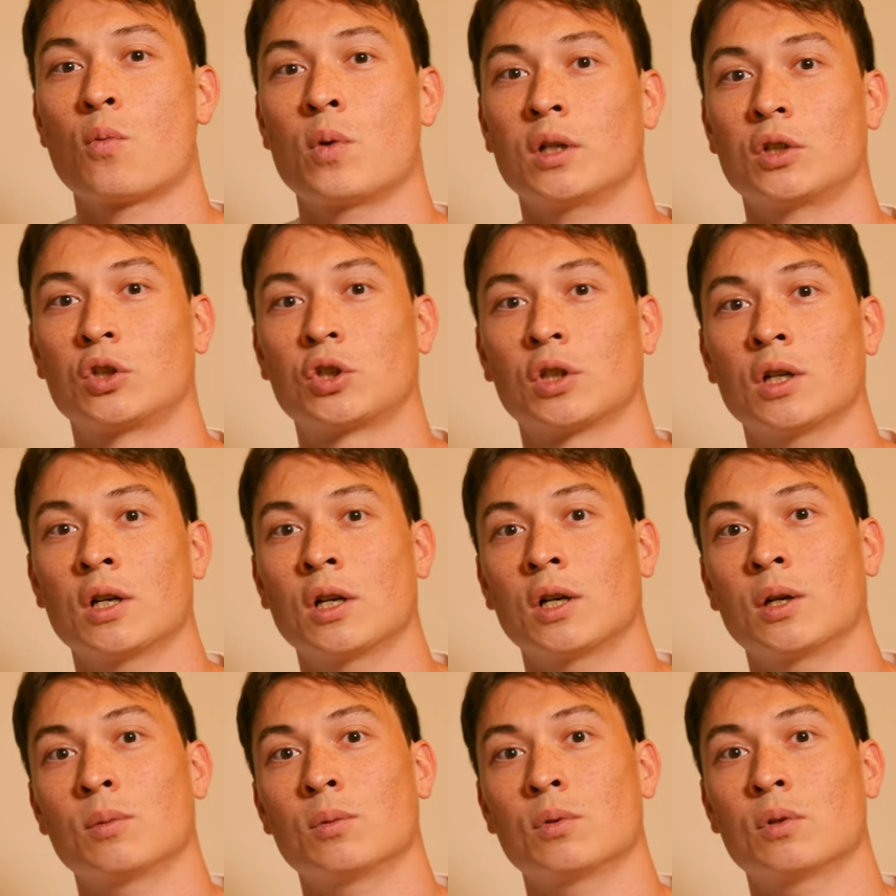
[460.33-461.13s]
which
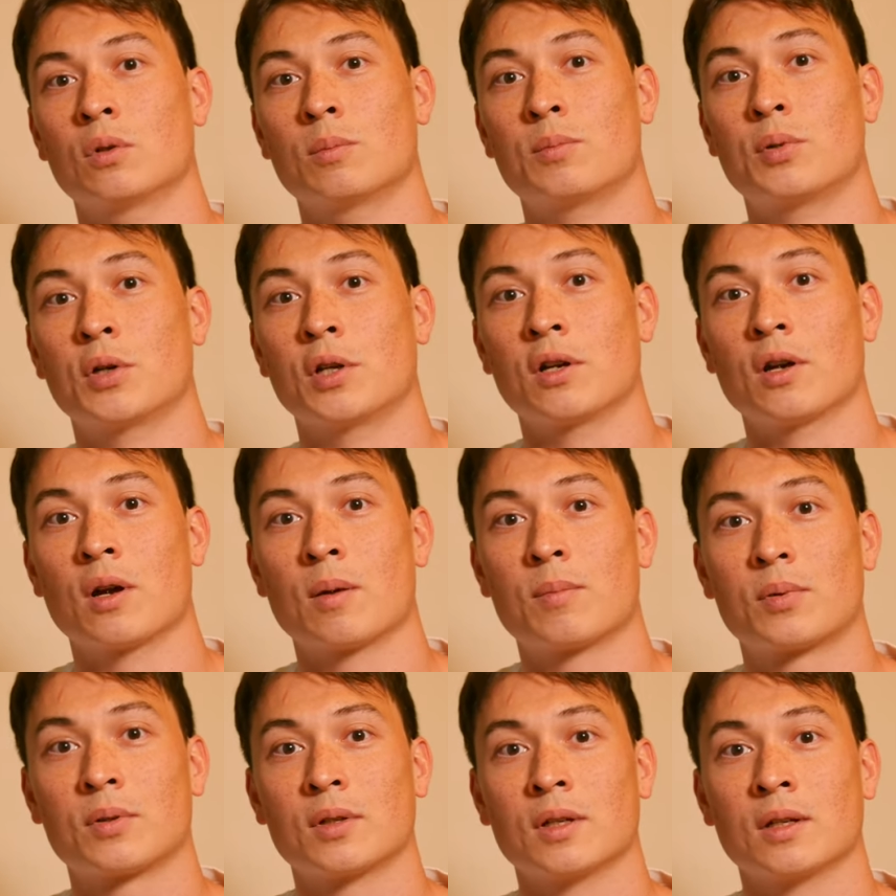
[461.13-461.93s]
I will put up
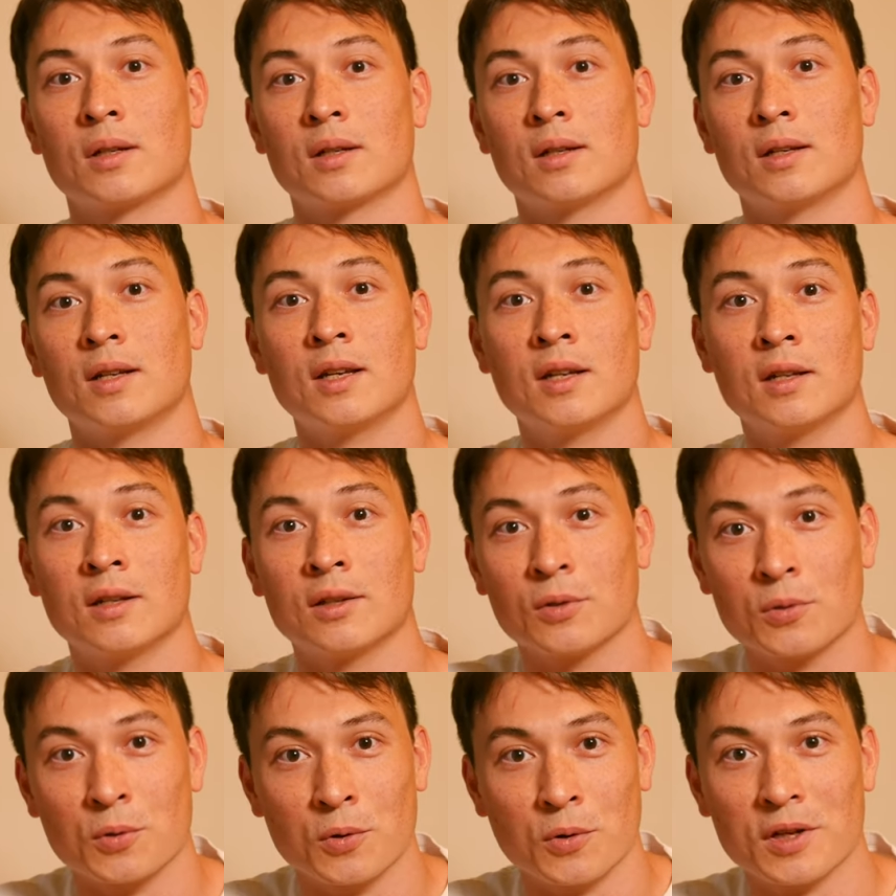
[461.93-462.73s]
uh, here
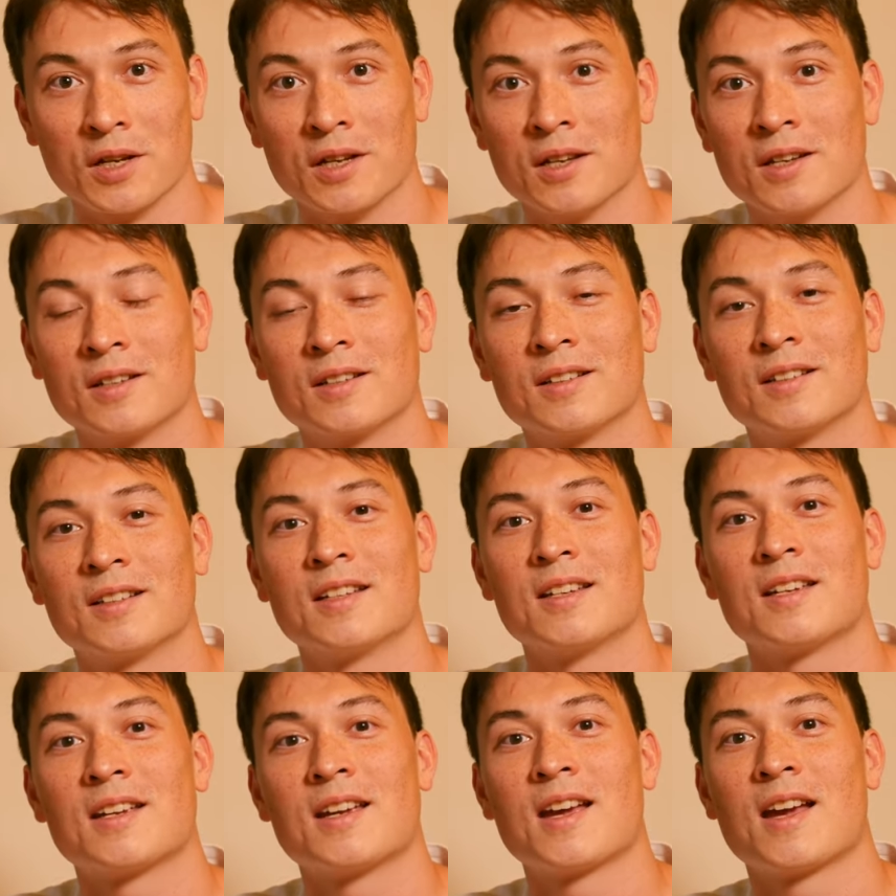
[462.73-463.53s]
or here,
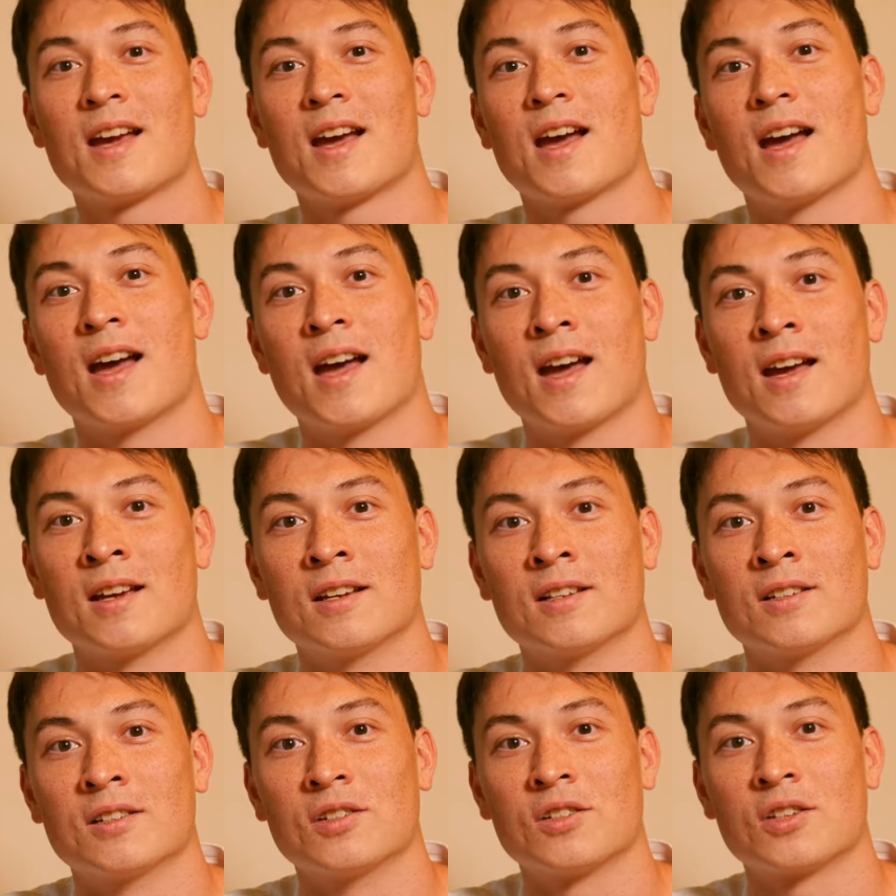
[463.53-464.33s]

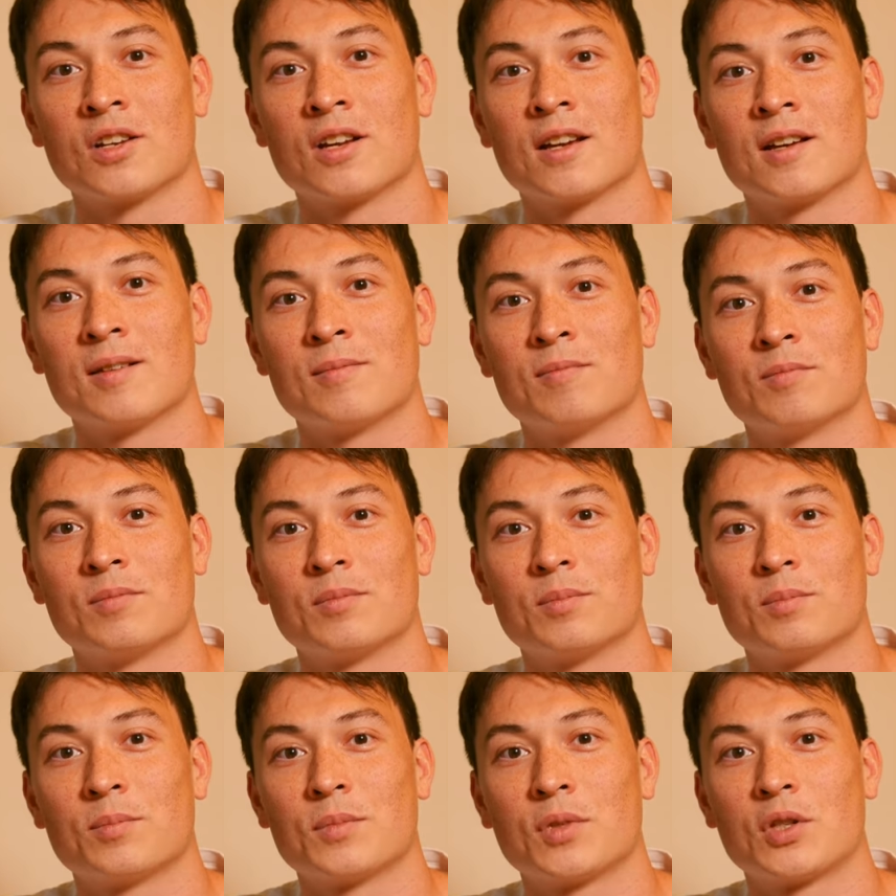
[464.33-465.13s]
and um,
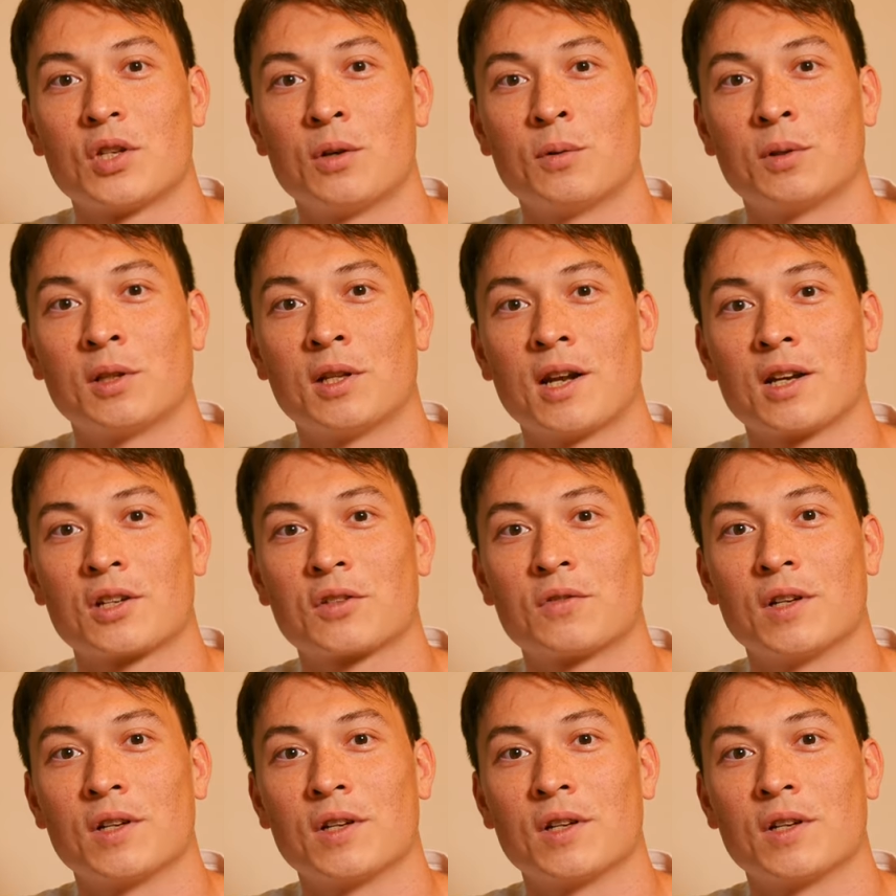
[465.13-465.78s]
see you in the next